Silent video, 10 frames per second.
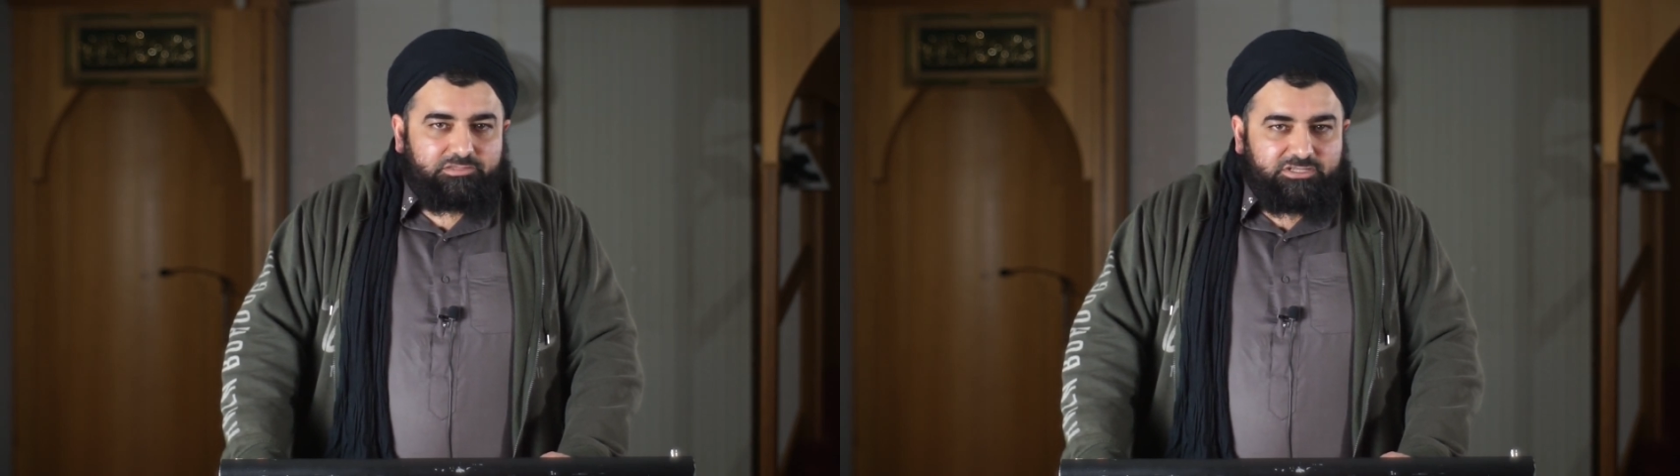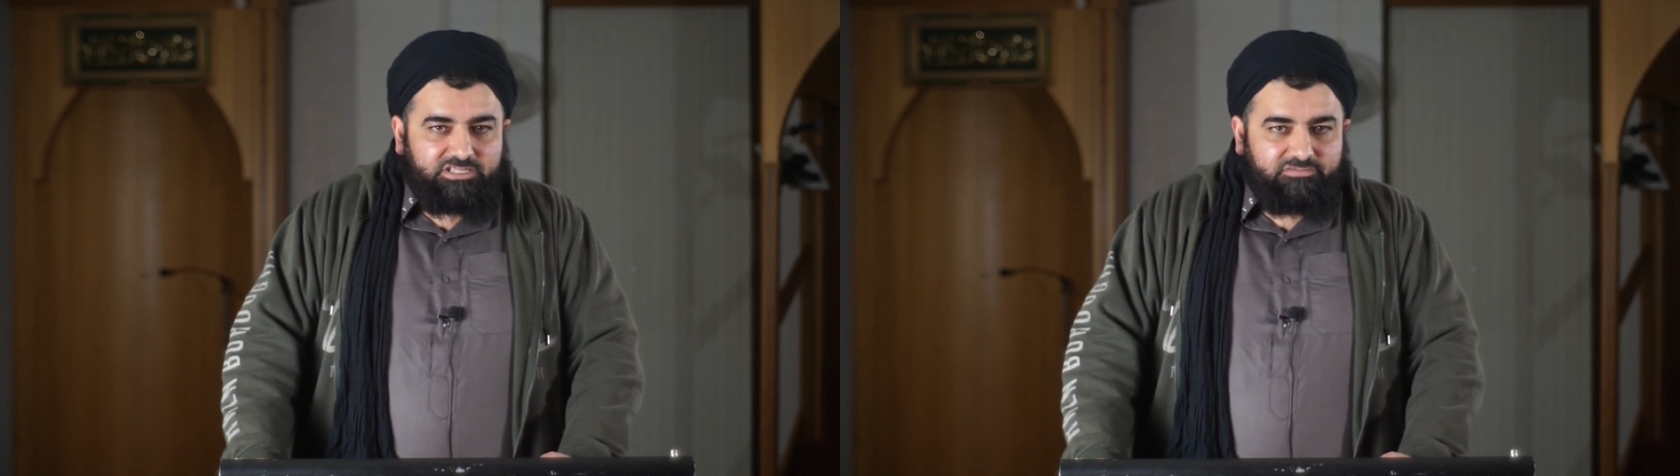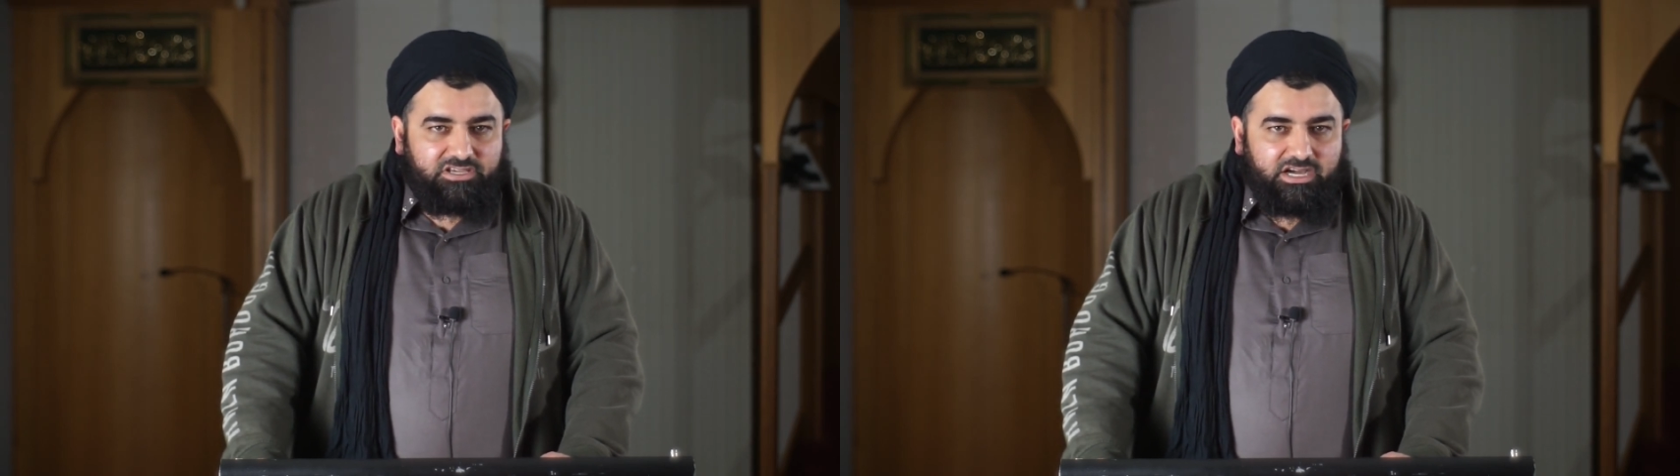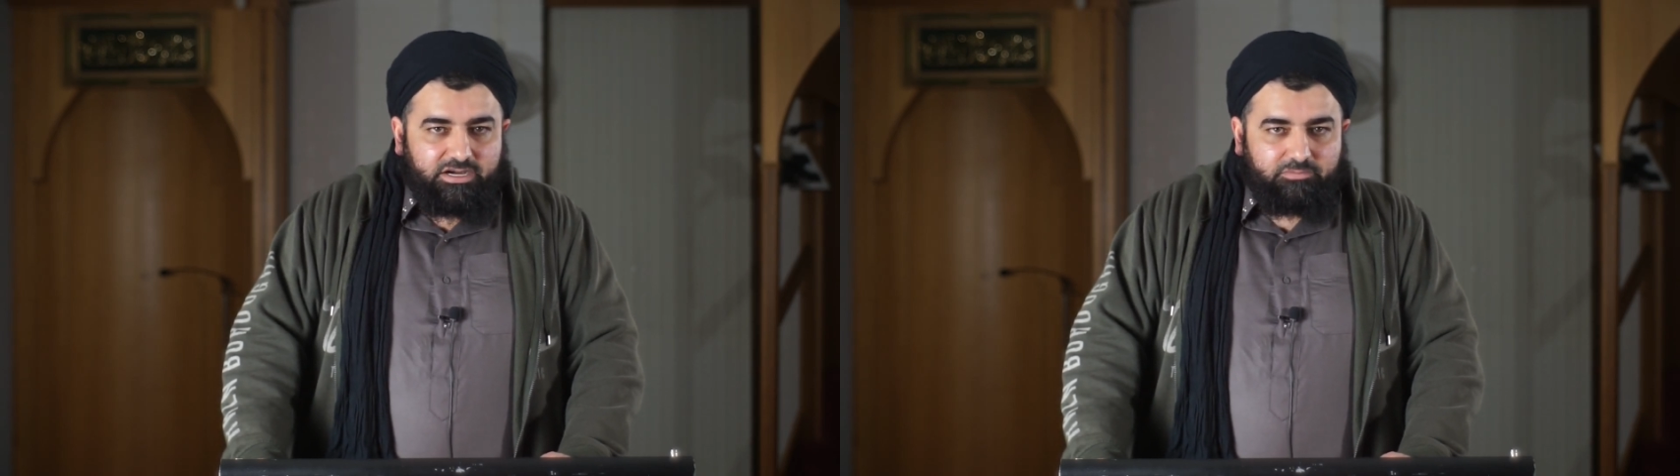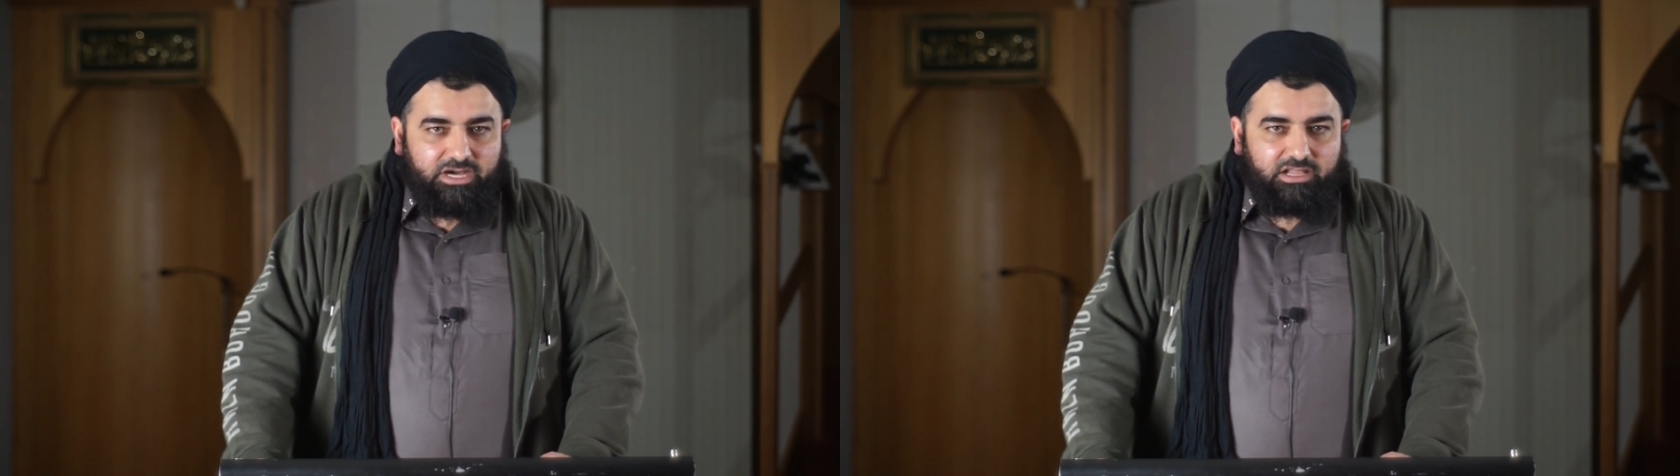specific
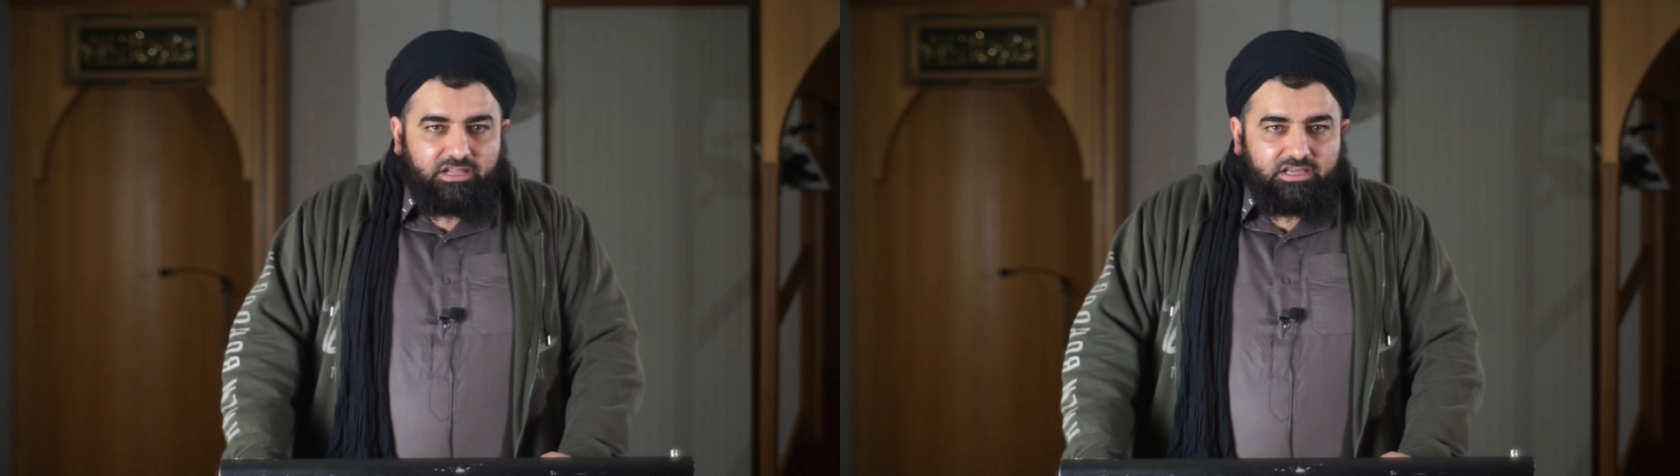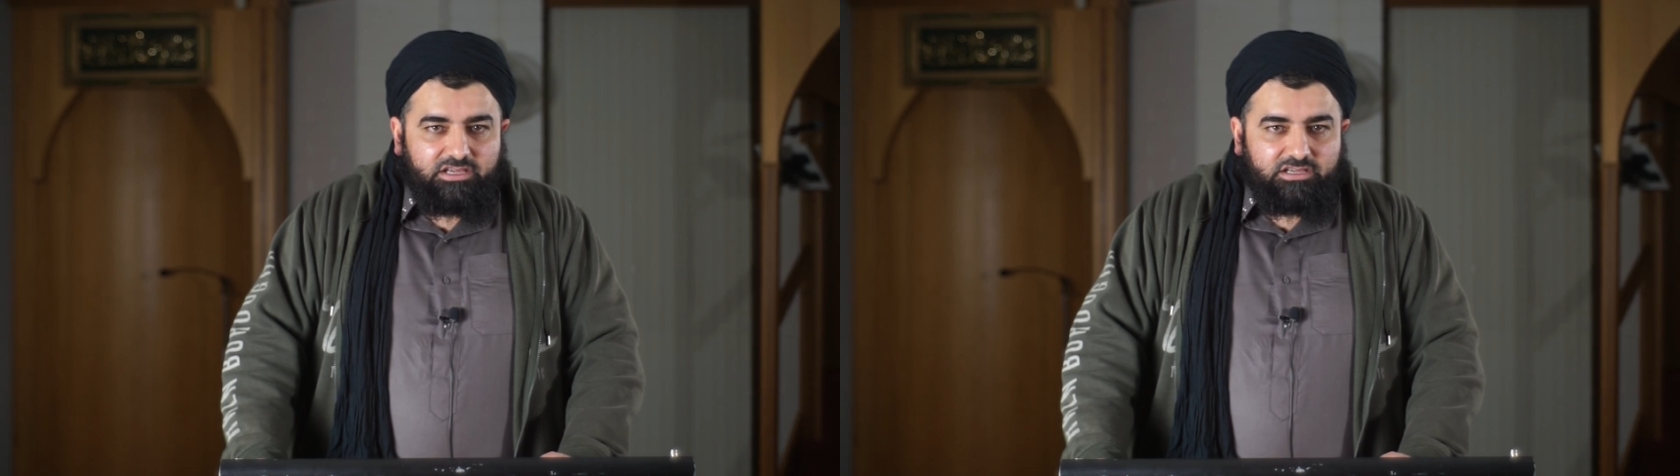amal.